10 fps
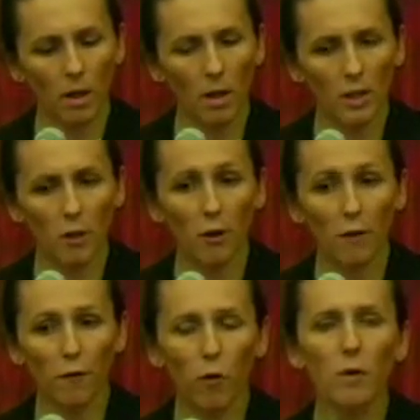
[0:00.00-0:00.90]
So there are
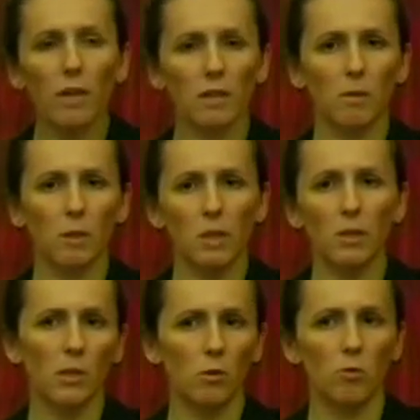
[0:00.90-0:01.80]
four things that we can
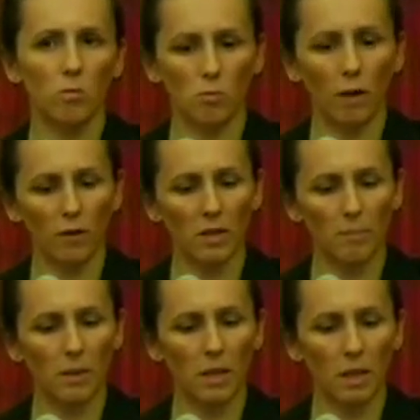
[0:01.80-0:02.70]
do, roughly
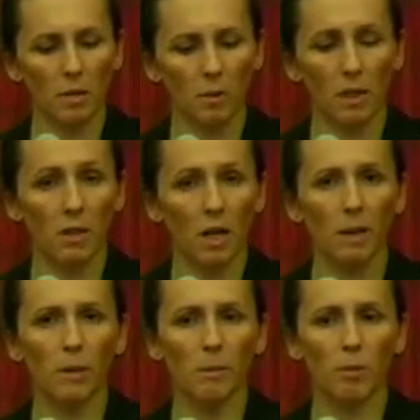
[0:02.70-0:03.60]
speaking. We can
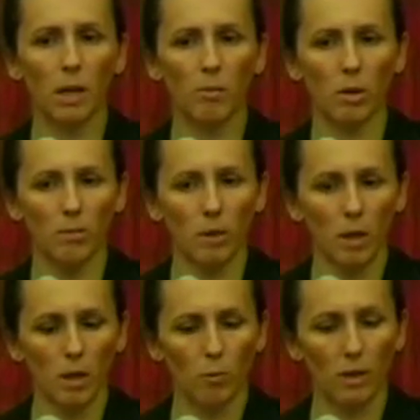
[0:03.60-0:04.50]
document the problem,
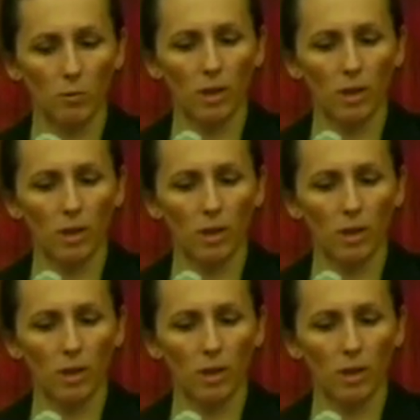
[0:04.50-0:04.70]
we can raise